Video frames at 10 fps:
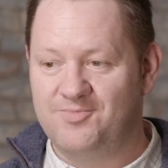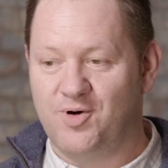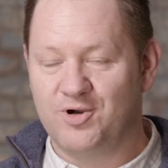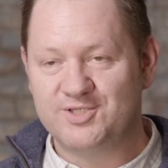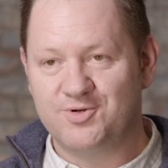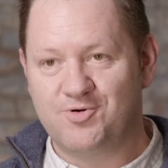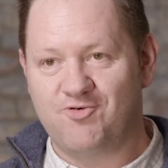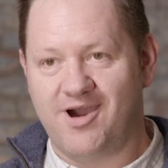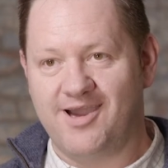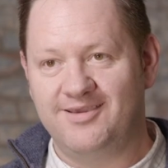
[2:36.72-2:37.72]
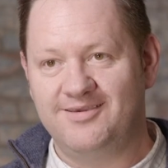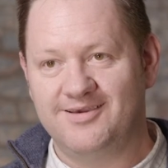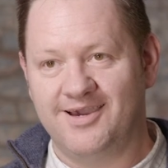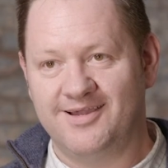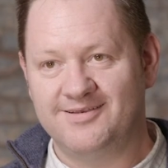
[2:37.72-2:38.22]
Boys don't cry,
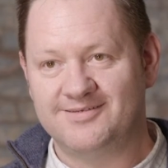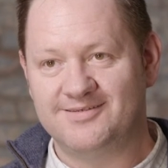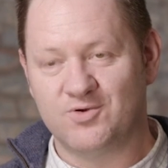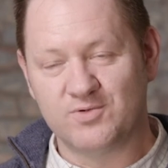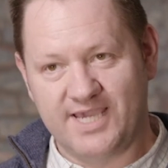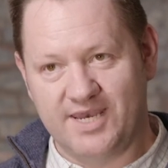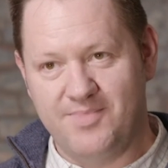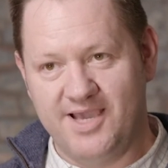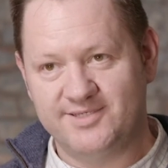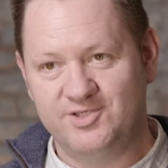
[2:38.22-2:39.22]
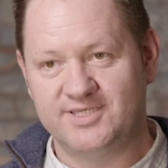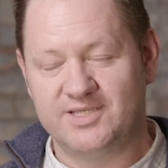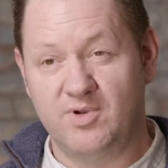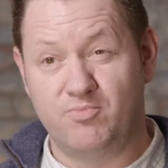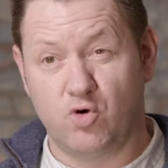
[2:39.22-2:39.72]
and those kind of messages
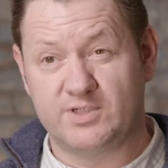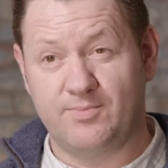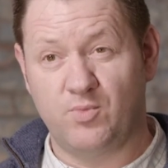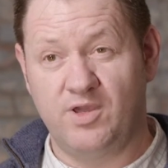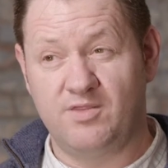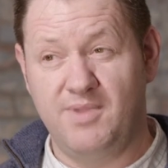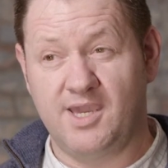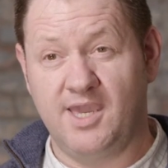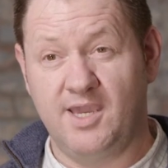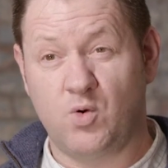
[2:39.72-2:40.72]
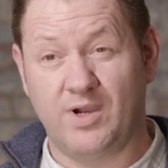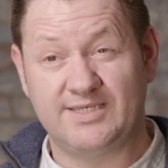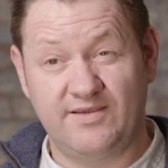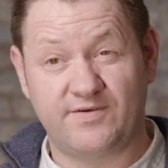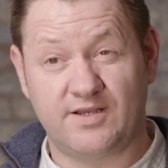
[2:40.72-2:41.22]
that we're brought up with make it quite
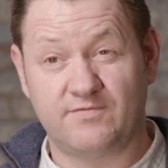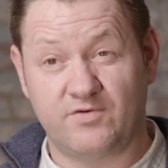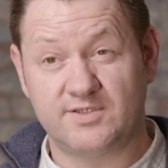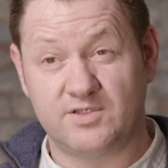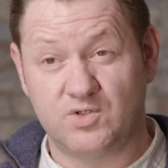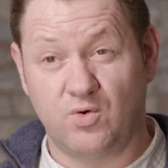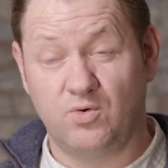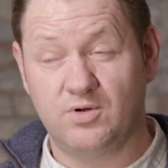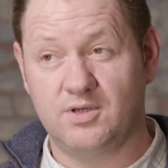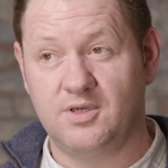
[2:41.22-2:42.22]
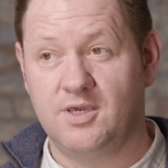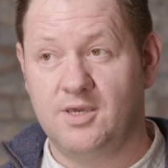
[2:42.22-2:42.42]
difficult for us to talk.